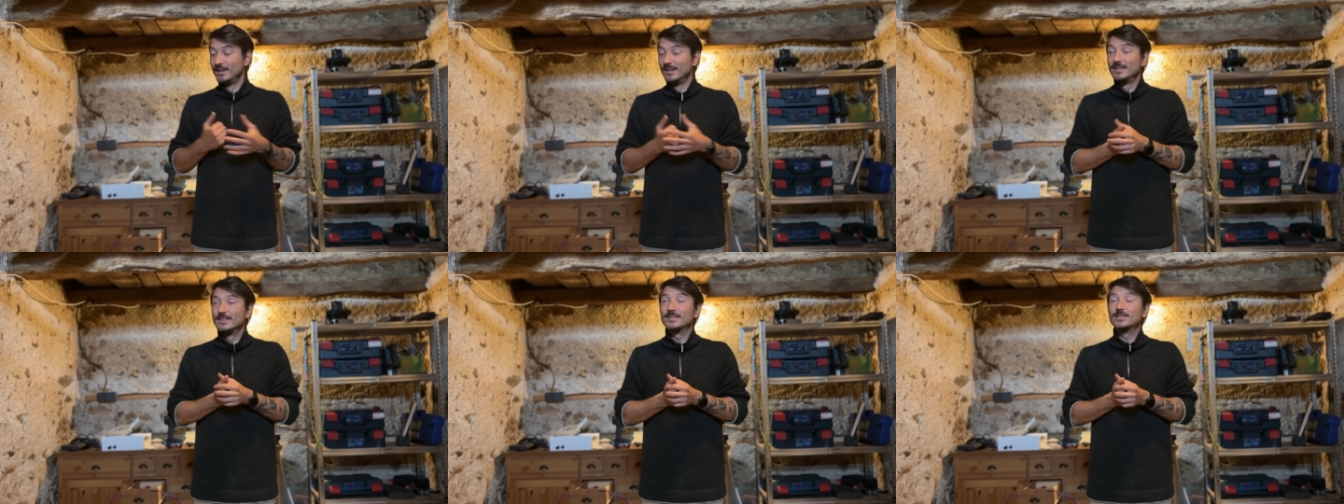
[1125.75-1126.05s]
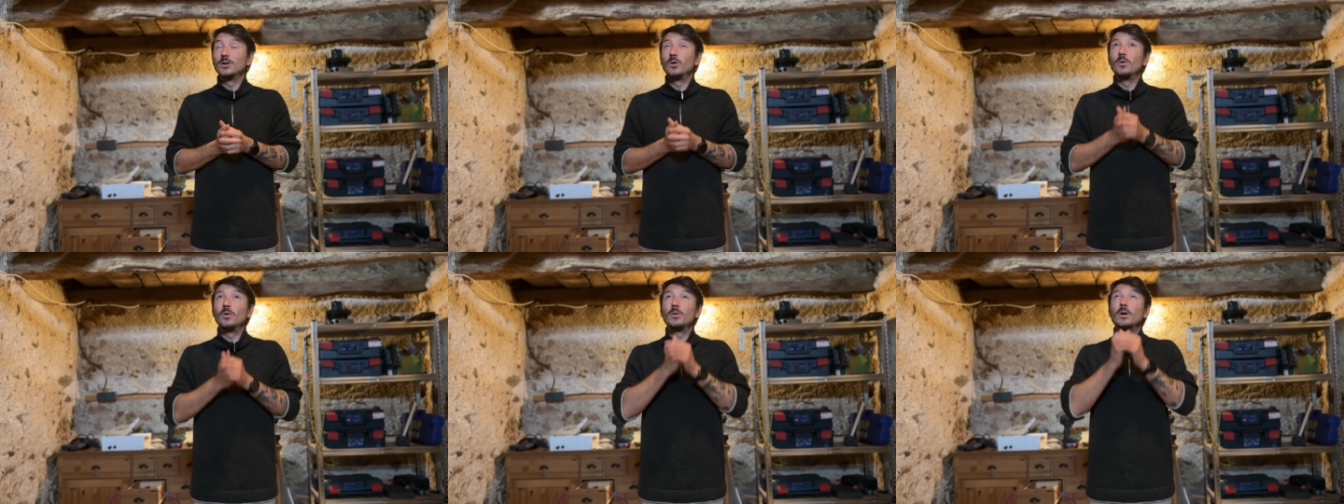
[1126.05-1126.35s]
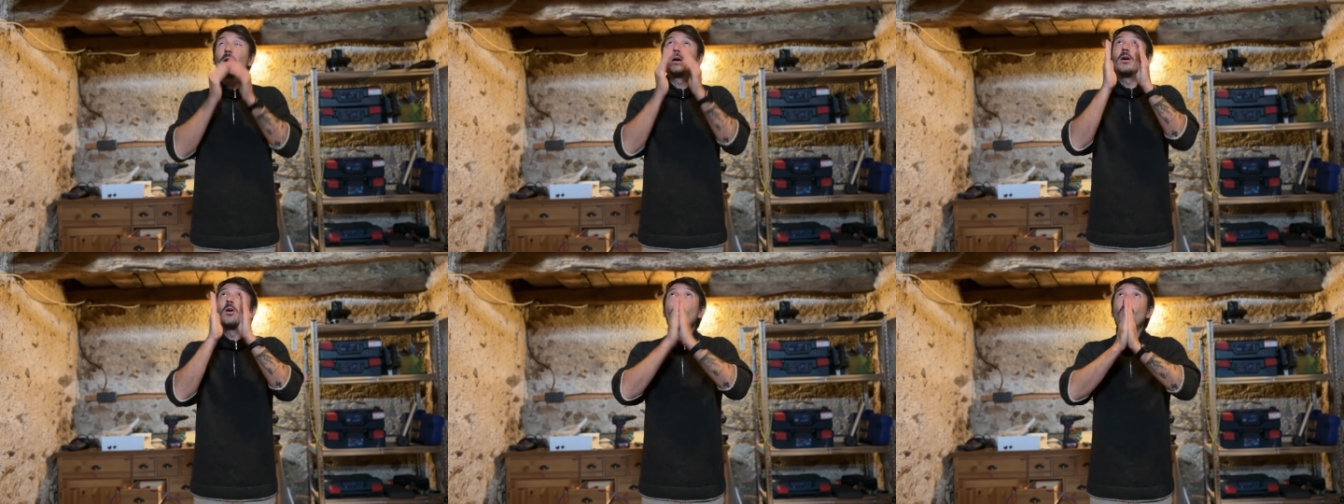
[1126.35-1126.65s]
So
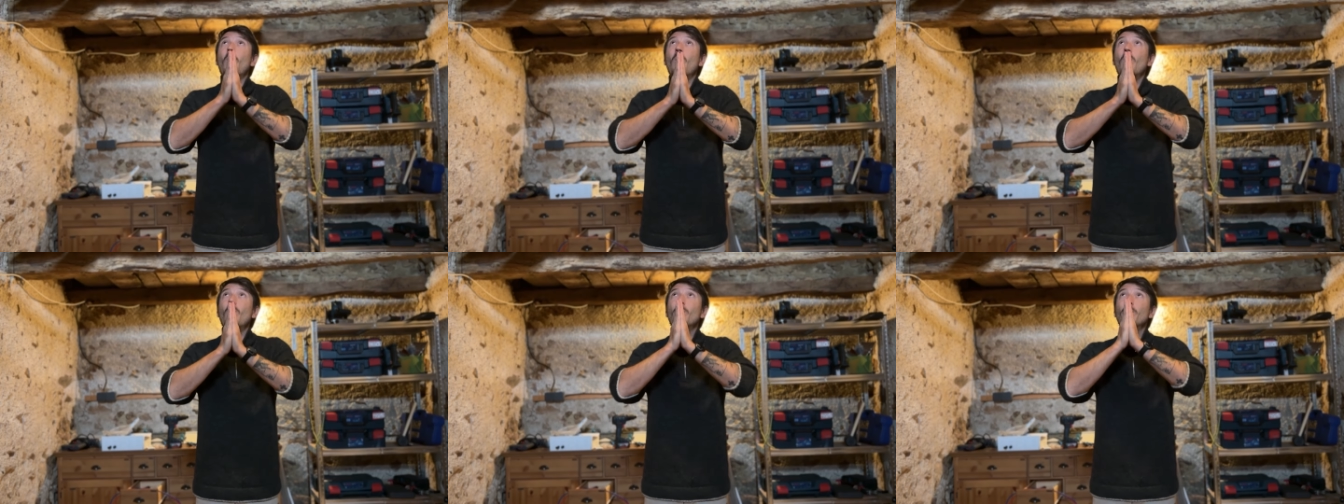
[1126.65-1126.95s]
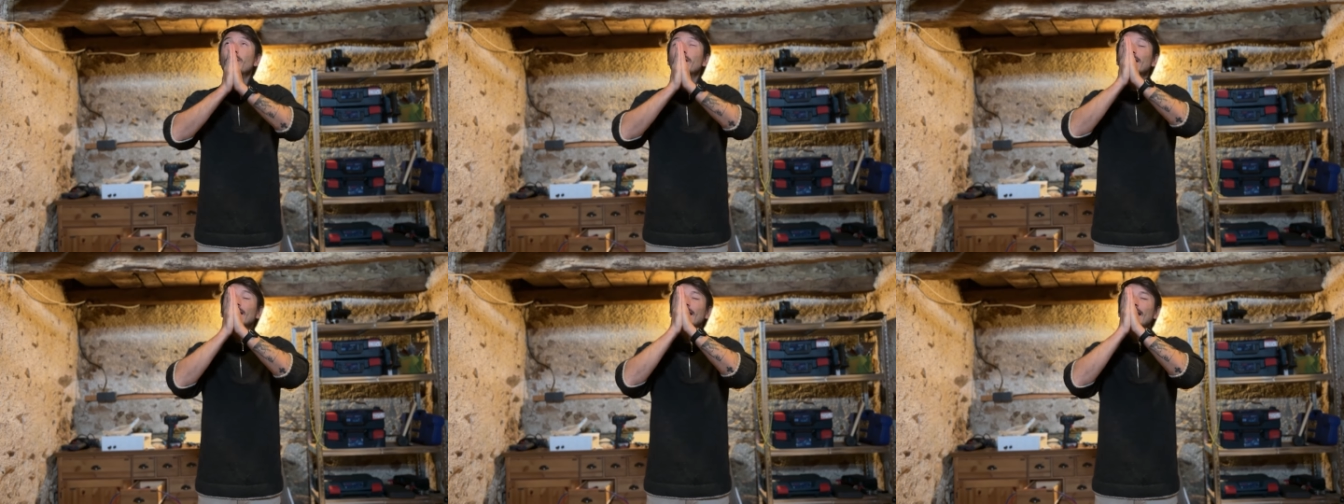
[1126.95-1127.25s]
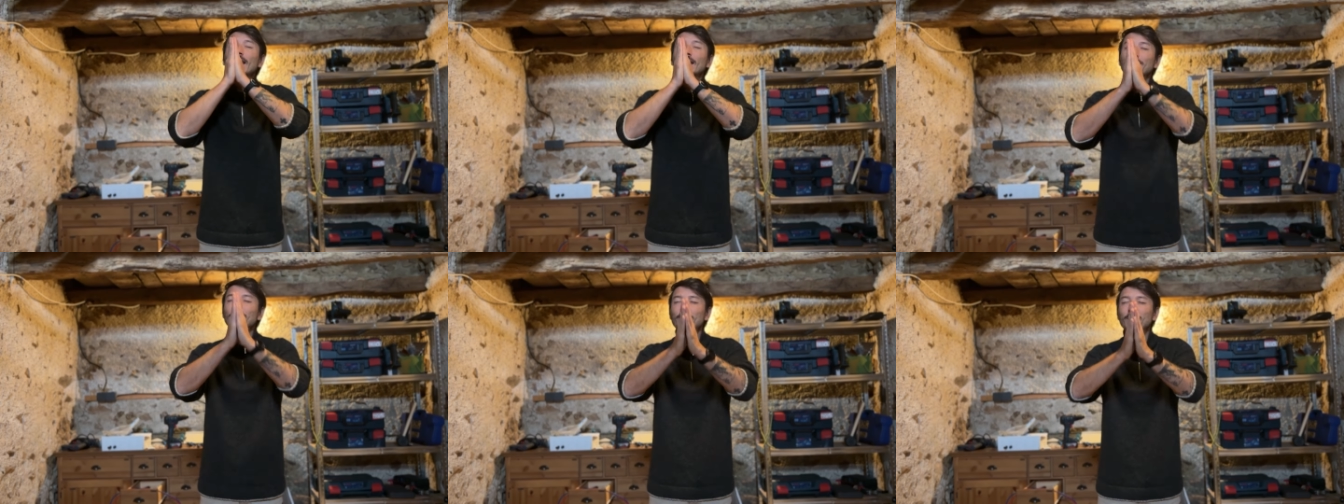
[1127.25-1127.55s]
hoping
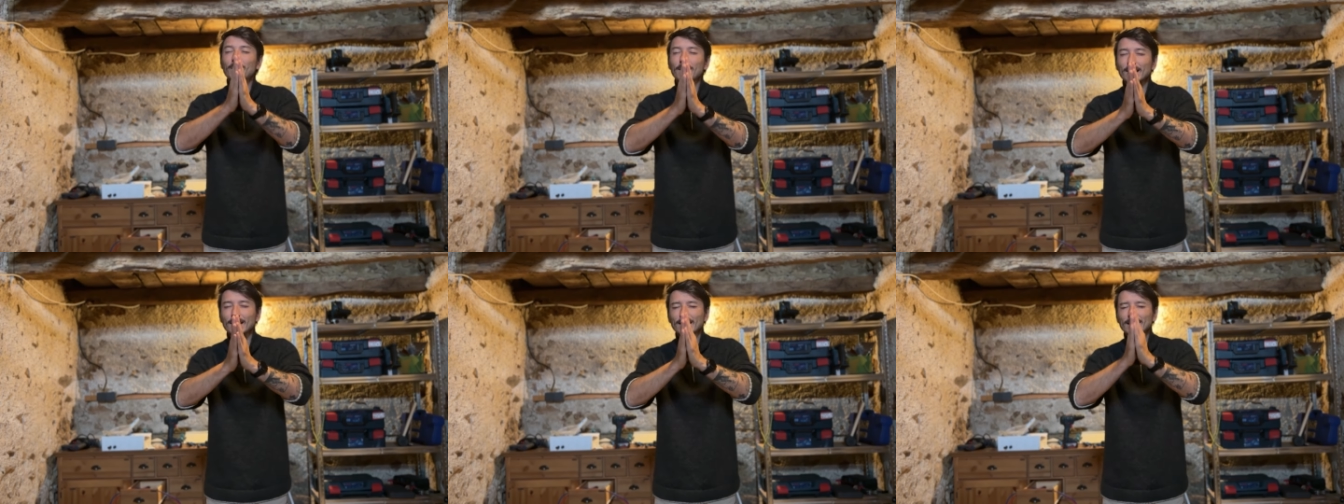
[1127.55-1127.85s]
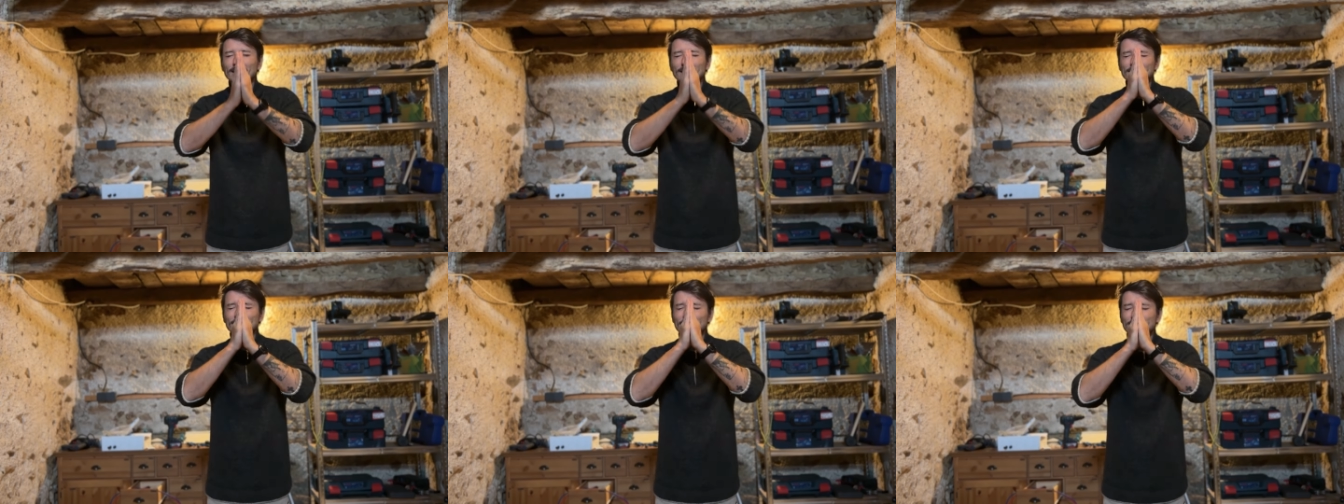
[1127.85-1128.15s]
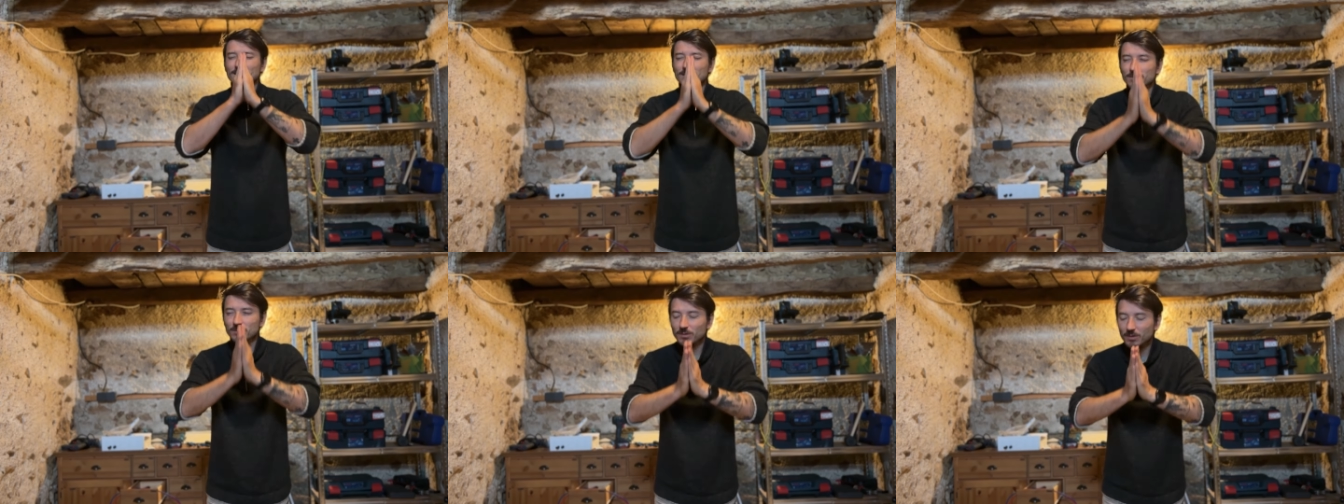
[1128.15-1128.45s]
and praying that
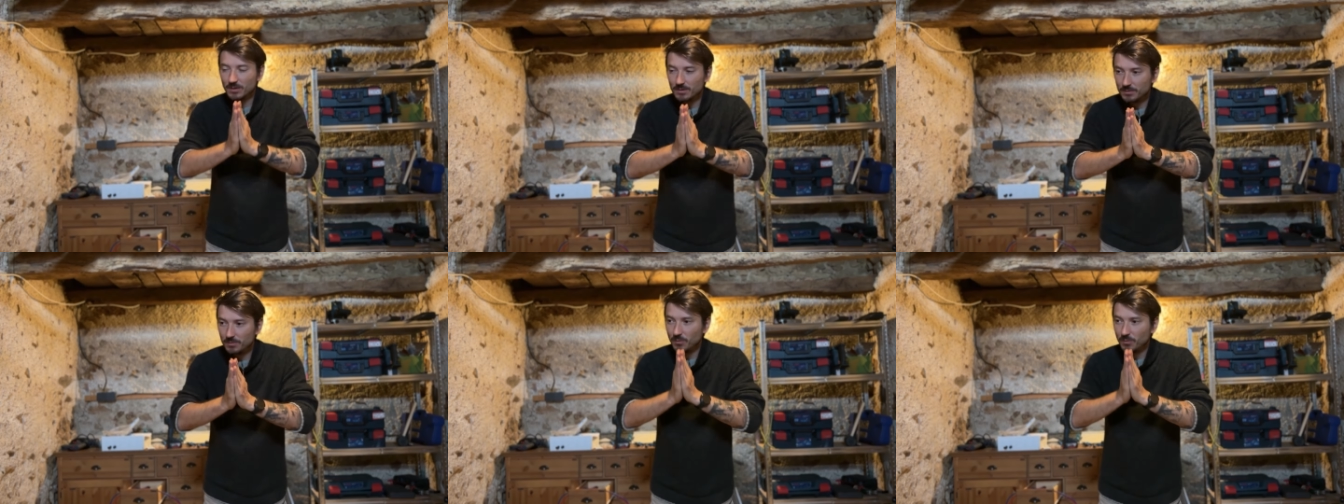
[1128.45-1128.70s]
it will